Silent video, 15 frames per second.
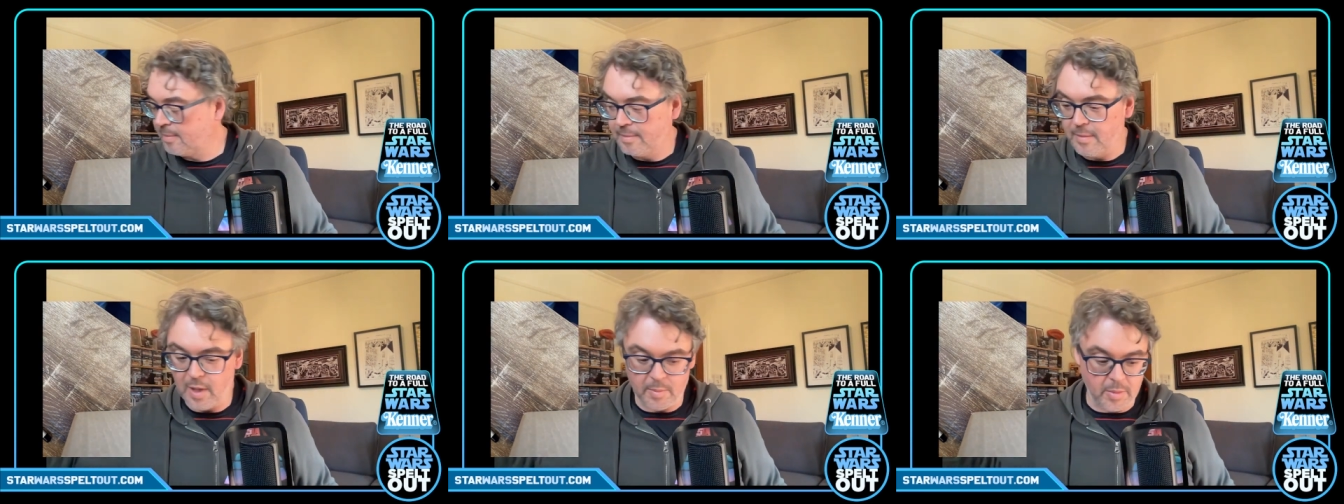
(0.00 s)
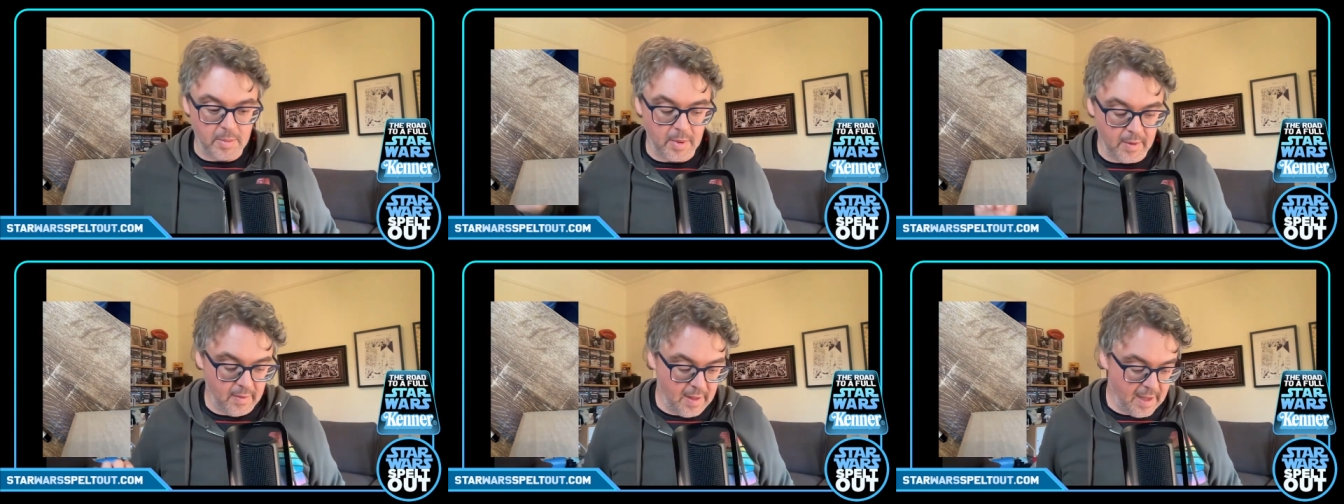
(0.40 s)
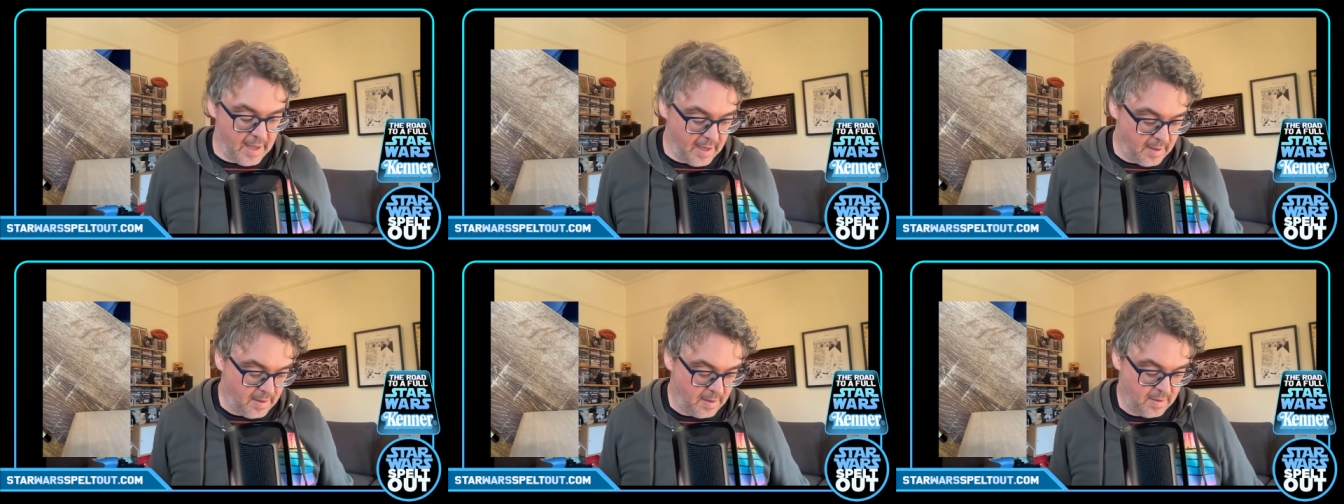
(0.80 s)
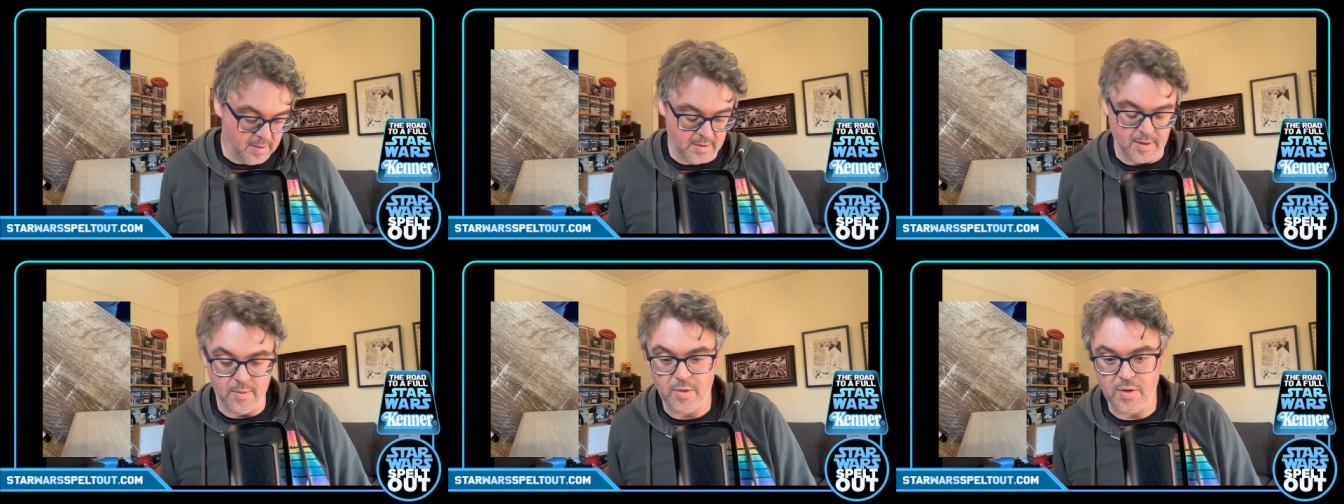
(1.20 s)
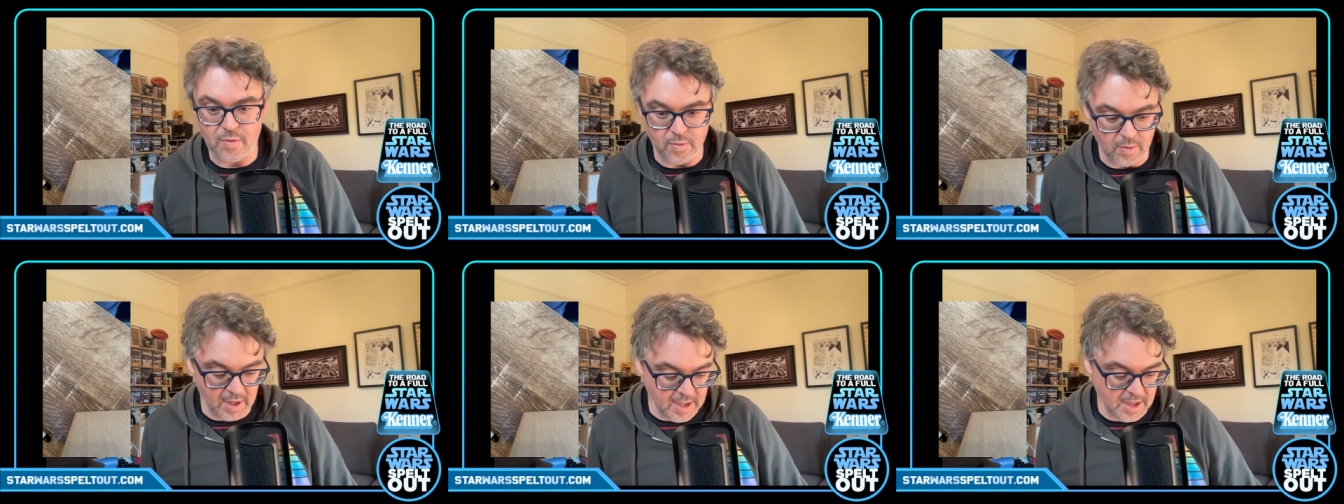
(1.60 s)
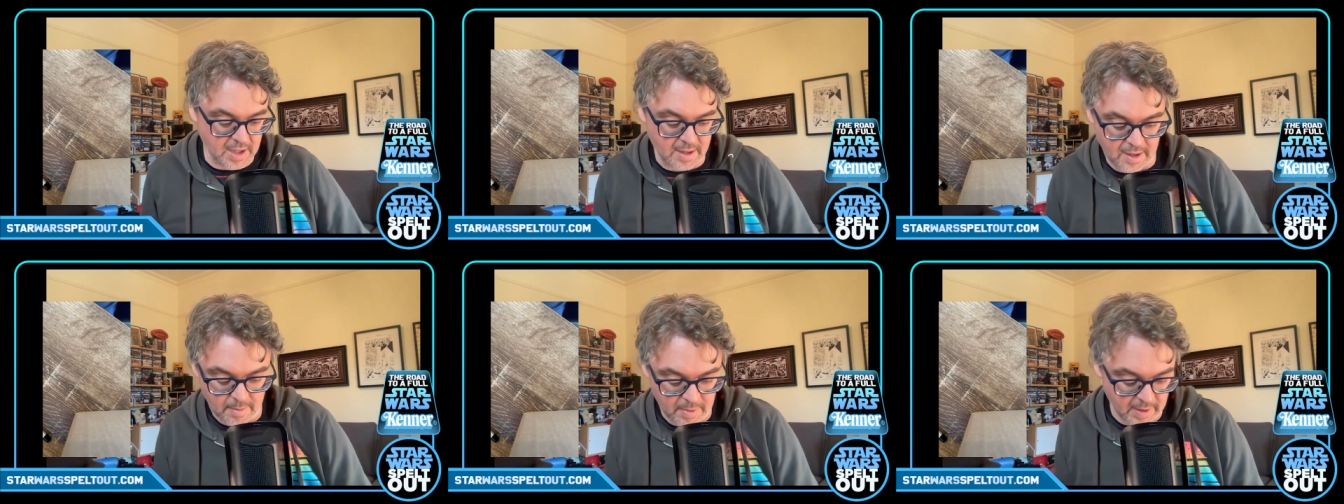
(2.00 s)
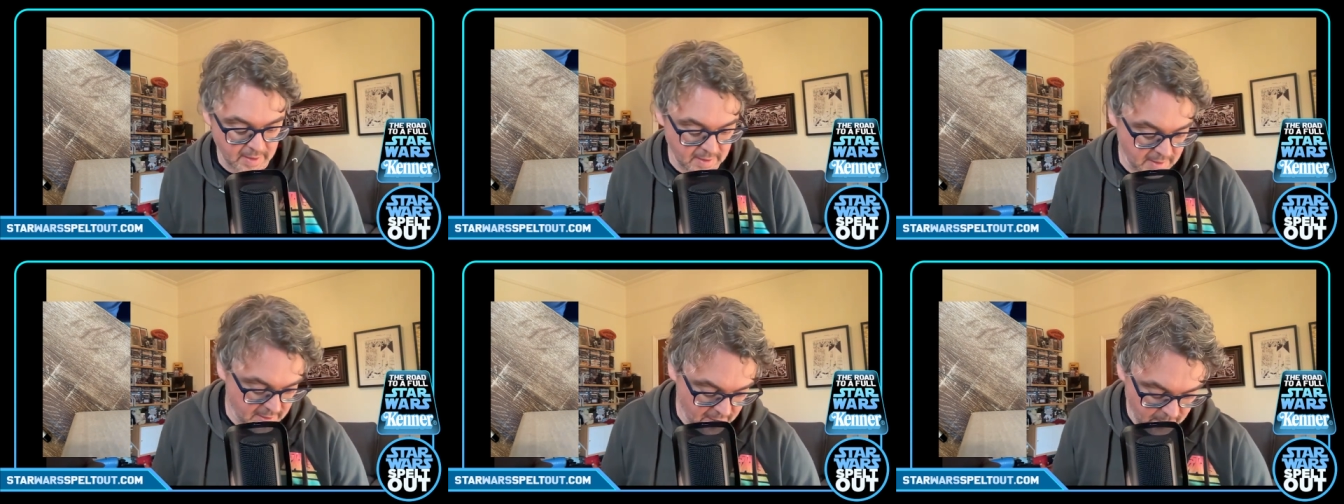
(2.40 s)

Pop them over there. So we'll just reach into the box and see